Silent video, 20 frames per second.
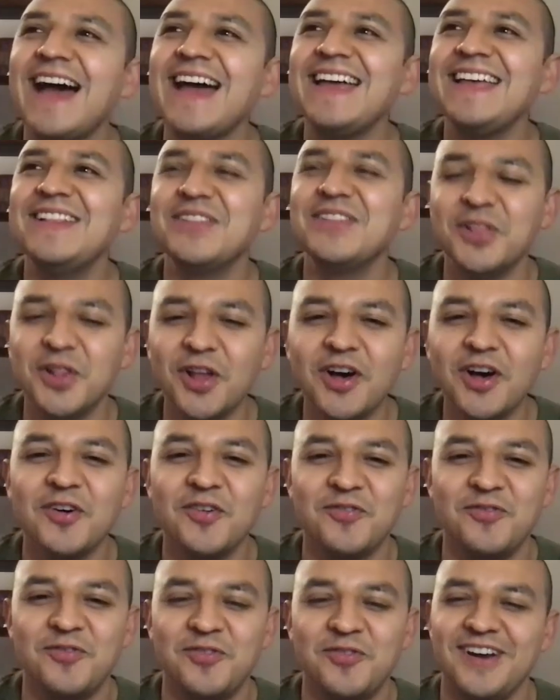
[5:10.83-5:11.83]
I
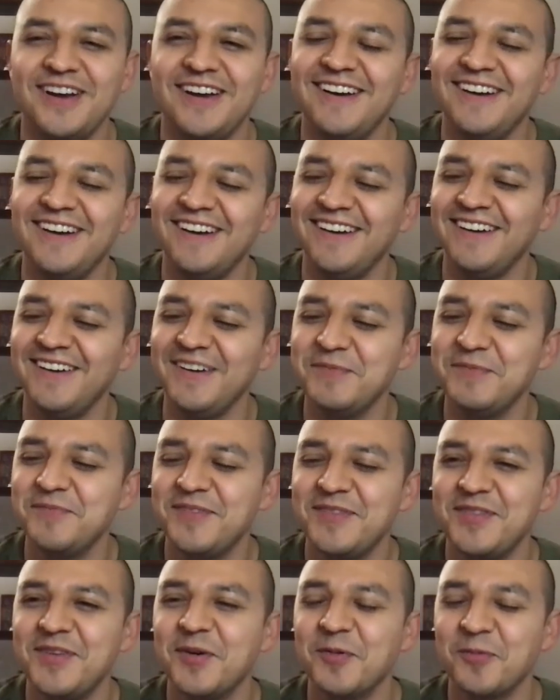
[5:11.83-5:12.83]
love
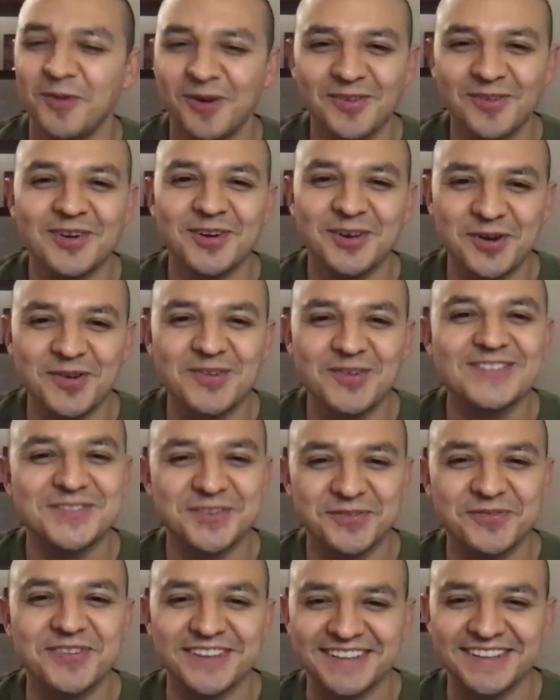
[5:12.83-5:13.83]
um, the roller
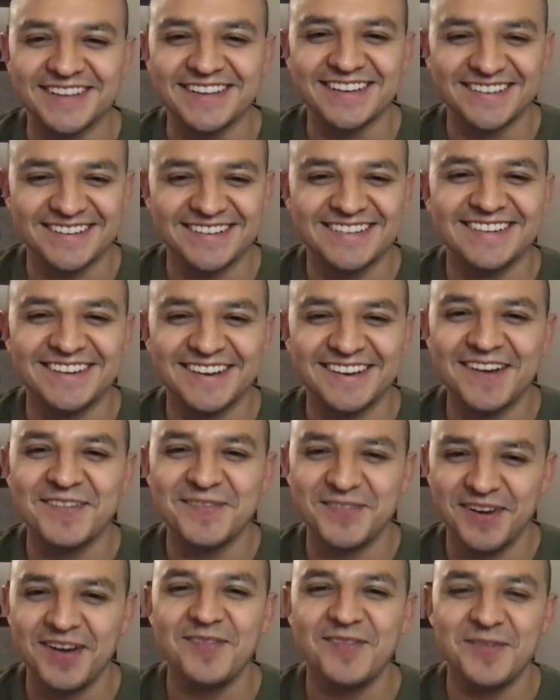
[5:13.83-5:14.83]
coaster feeling
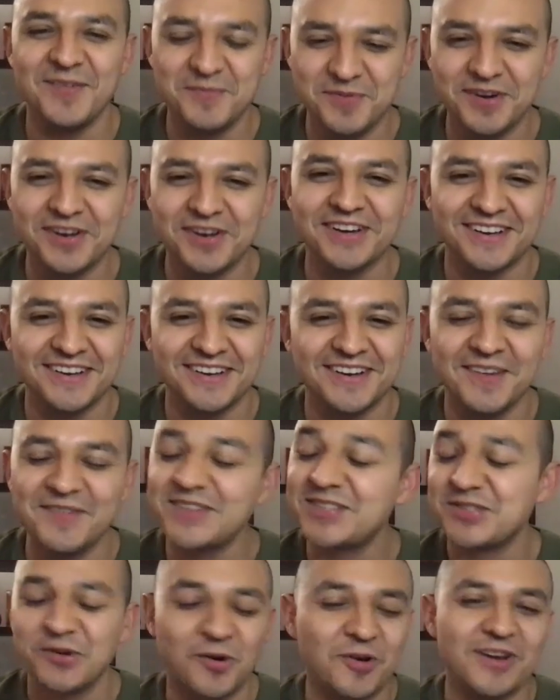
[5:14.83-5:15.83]
of a, of a book, of a
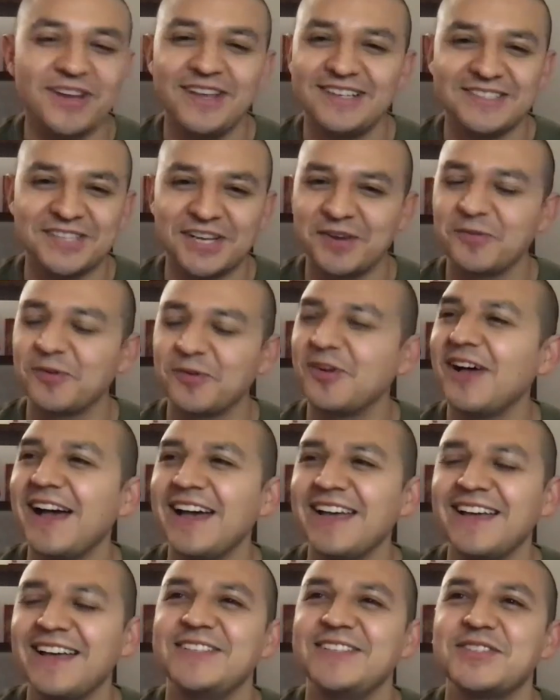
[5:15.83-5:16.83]
story in general.
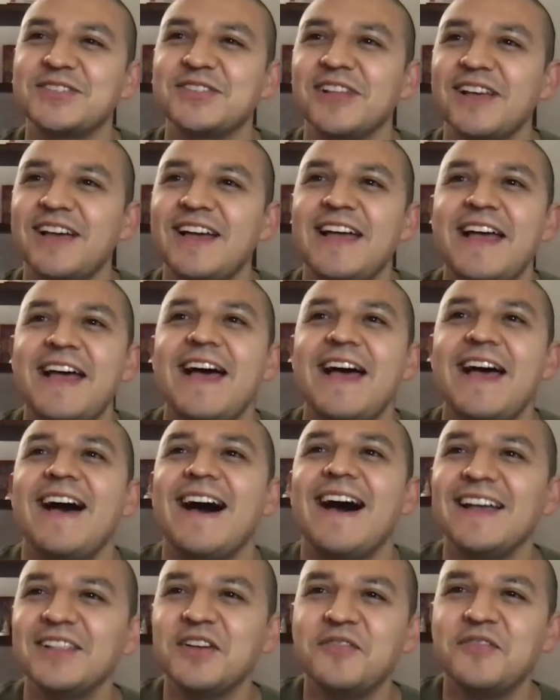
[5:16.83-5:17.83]
I, I just,
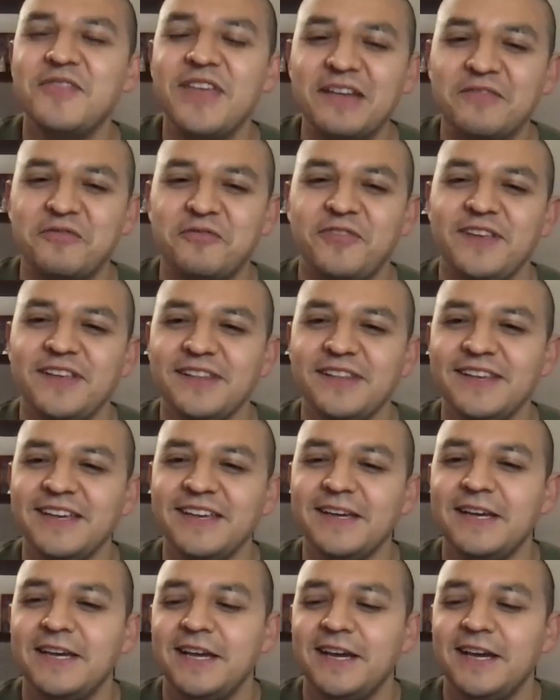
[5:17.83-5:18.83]
I love that
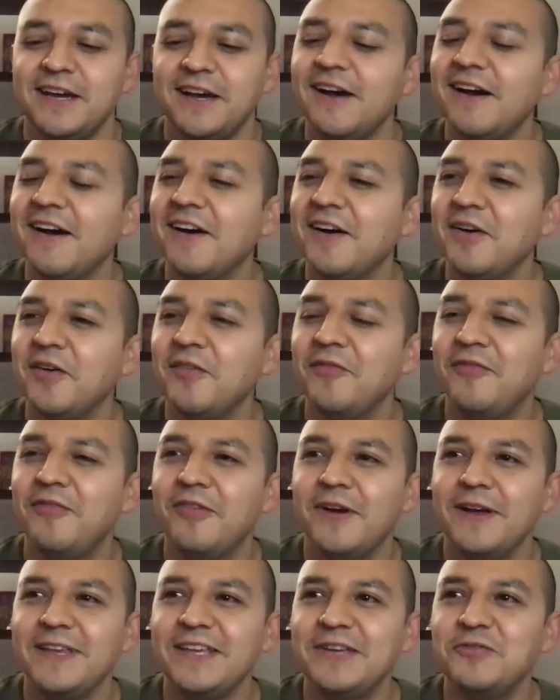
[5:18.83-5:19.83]
feeling of,
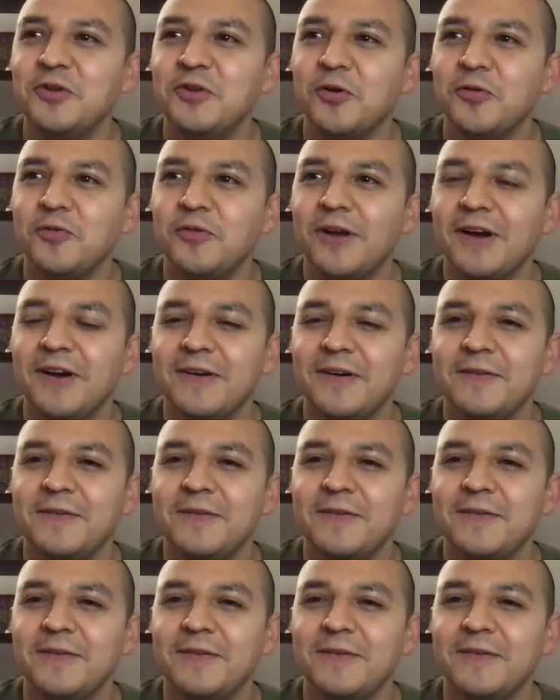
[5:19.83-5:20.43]
you know,